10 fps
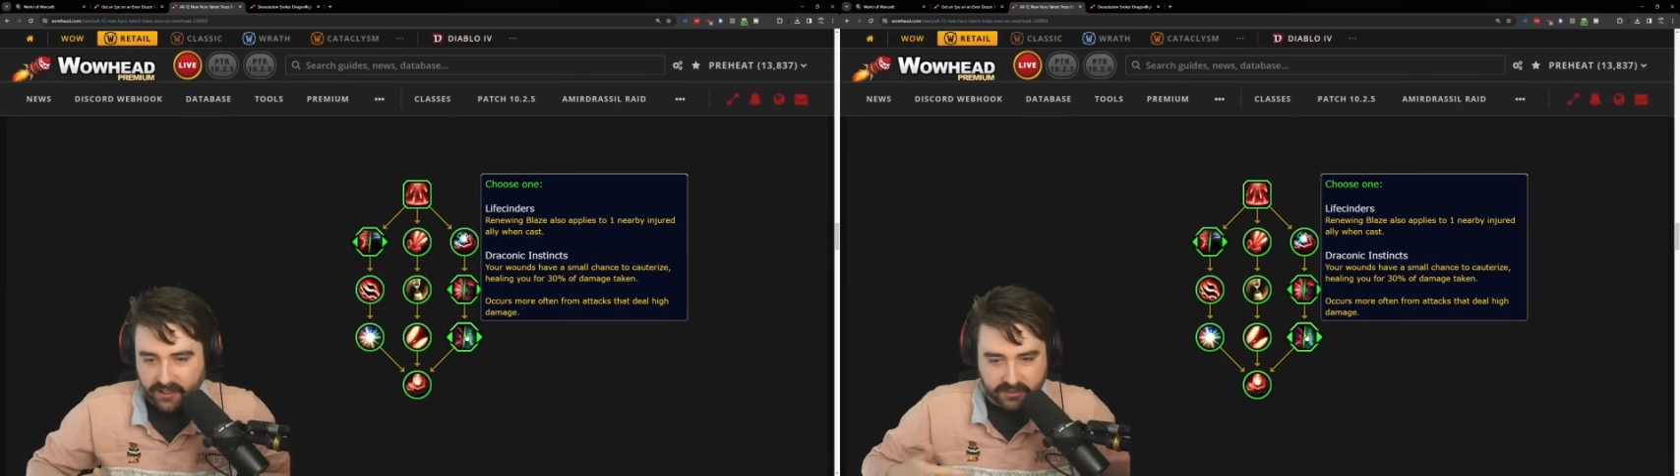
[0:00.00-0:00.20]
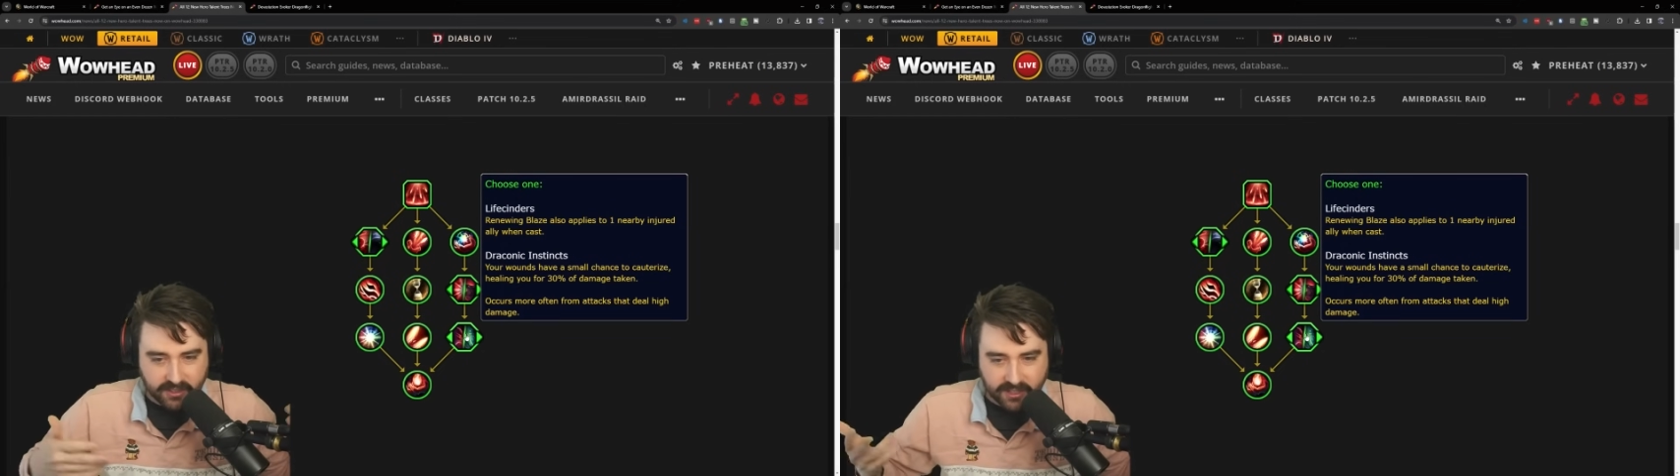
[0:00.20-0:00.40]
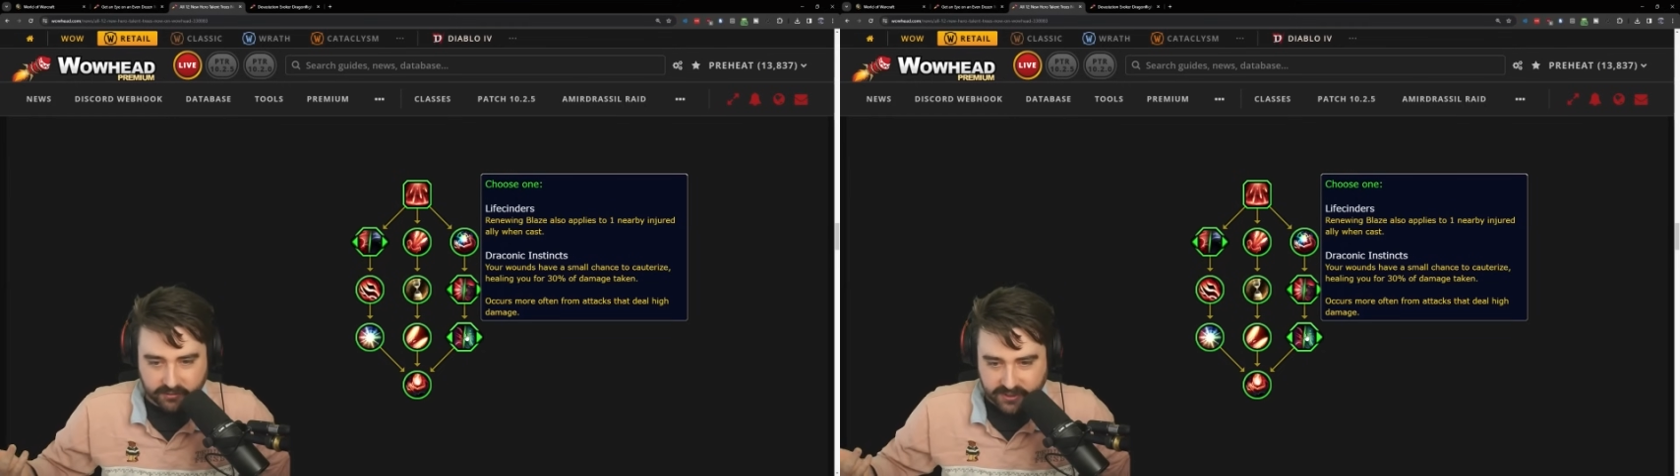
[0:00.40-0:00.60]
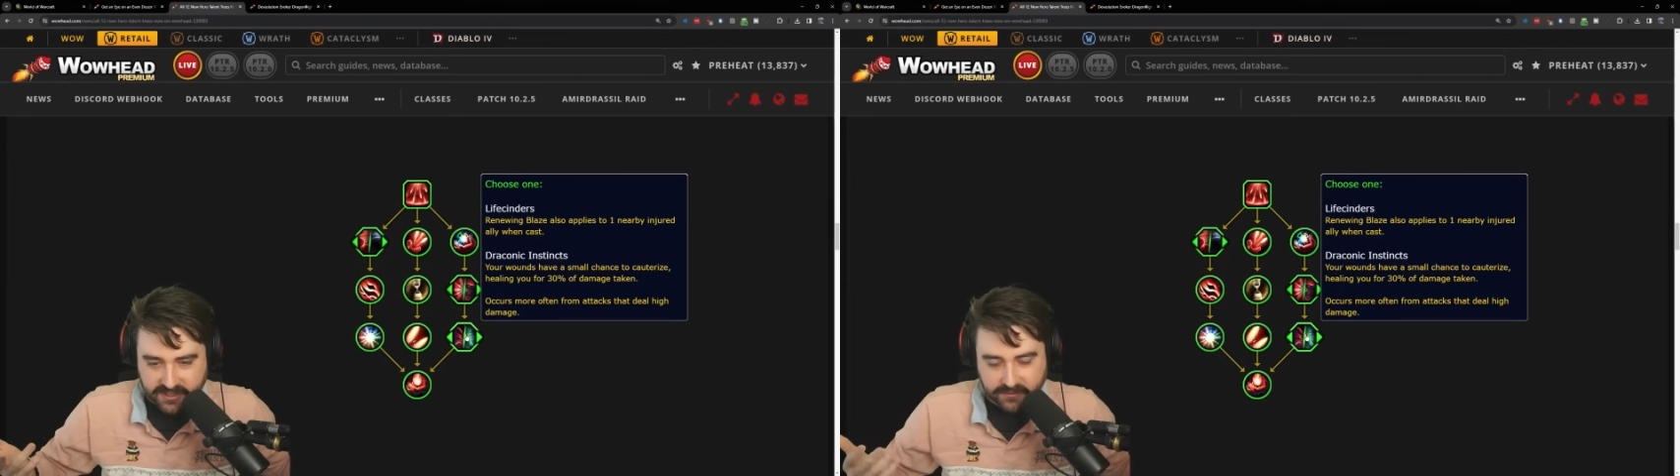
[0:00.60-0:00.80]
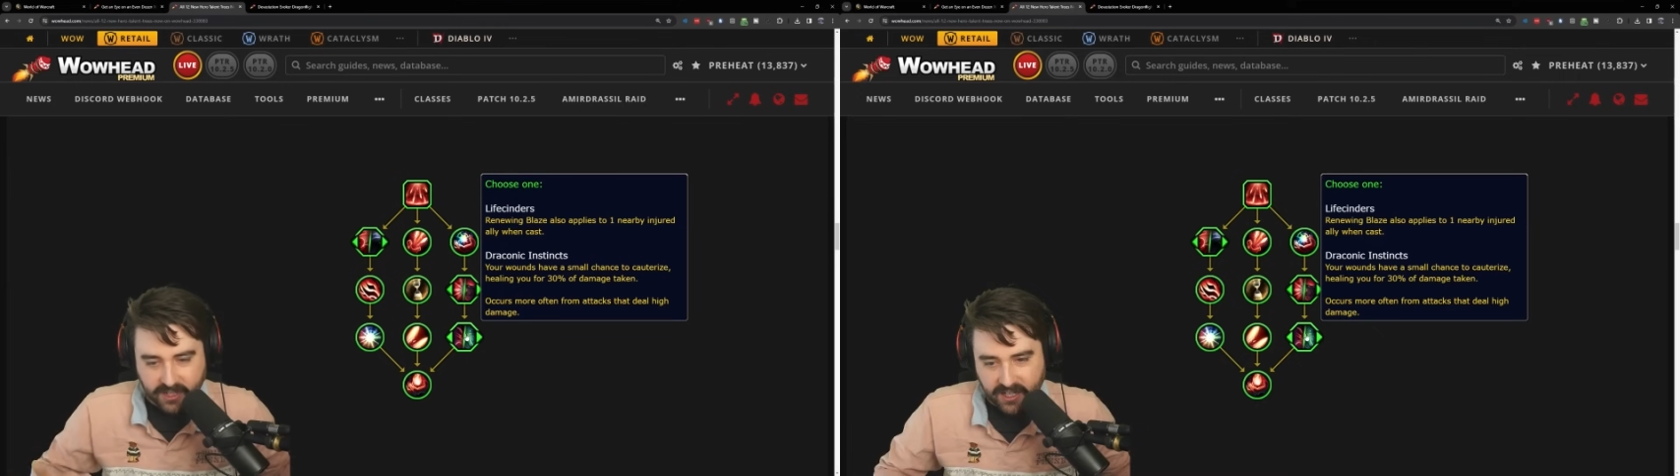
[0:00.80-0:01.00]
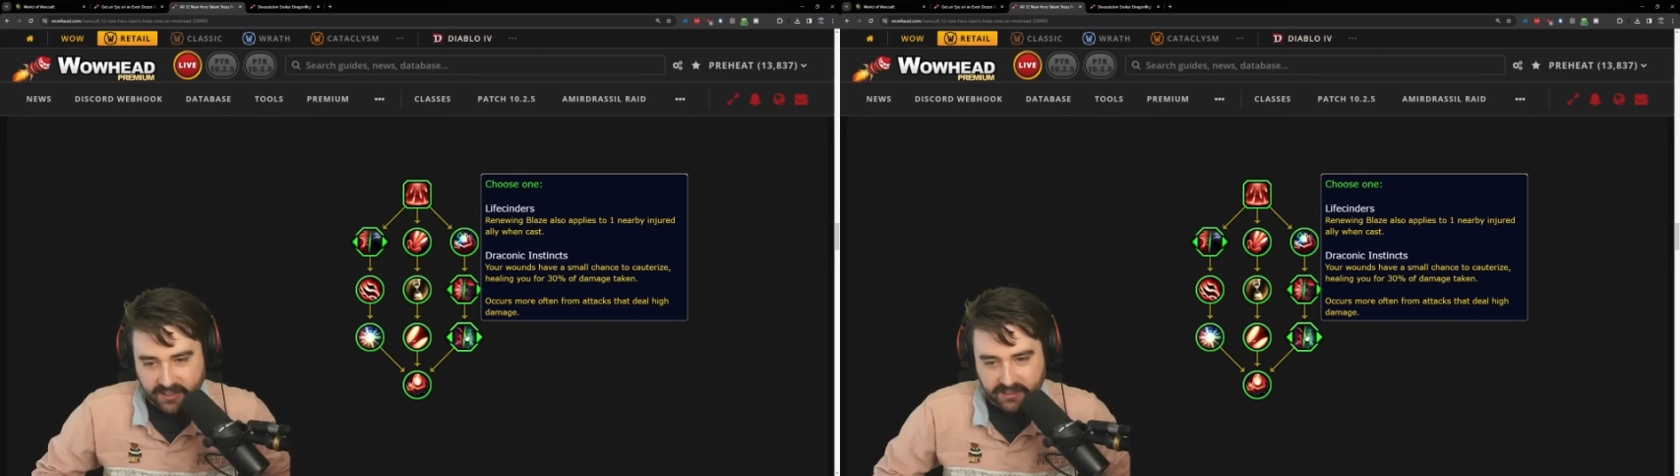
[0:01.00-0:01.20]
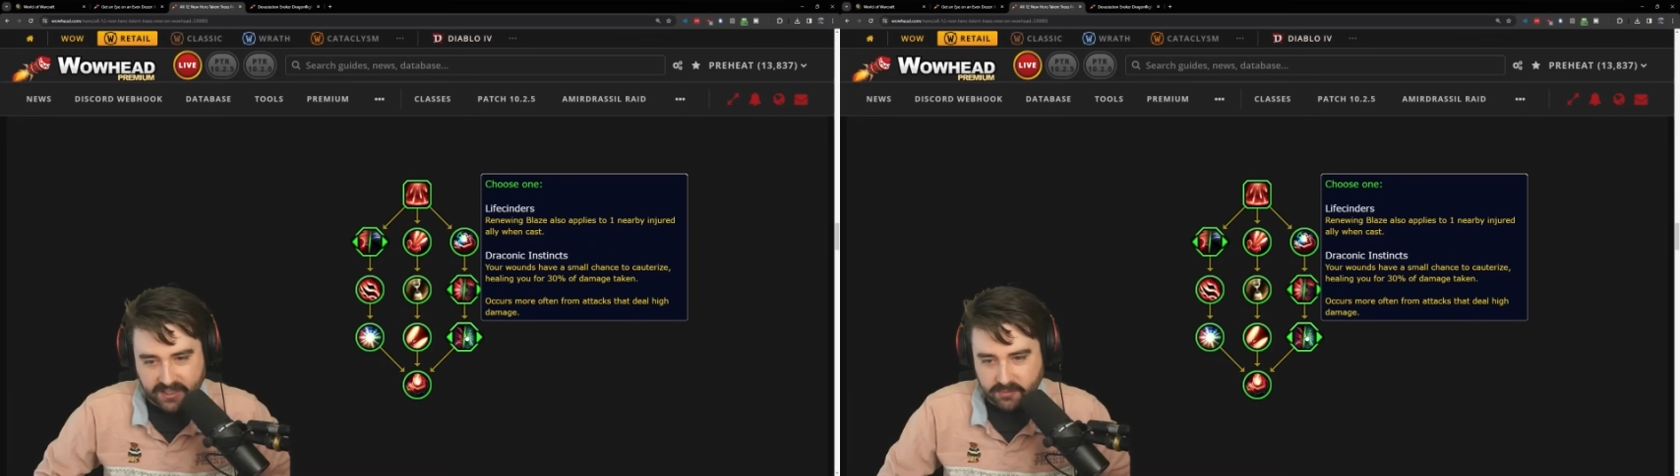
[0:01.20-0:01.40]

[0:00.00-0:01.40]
They're not in risk of dying. It's